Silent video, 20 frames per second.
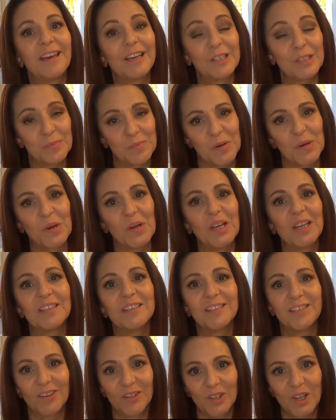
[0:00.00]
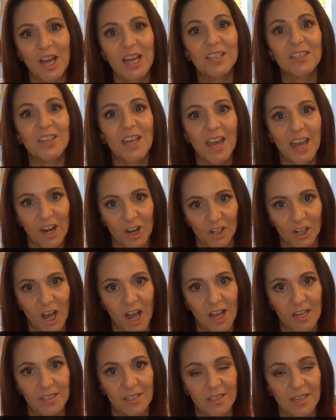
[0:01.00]
experienced less hair
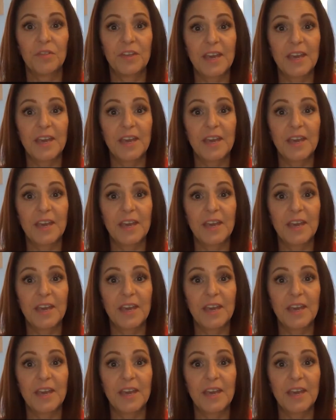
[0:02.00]
loss.